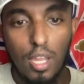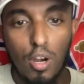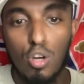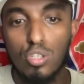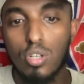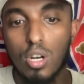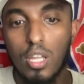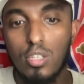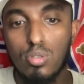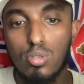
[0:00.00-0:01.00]
that Arsenal are
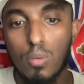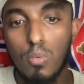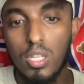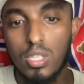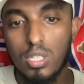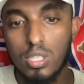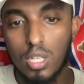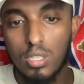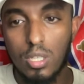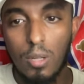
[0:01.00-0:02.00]
linked to that we need to
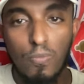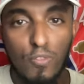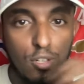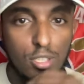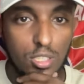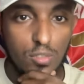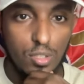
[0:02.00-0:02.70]
discuss. First things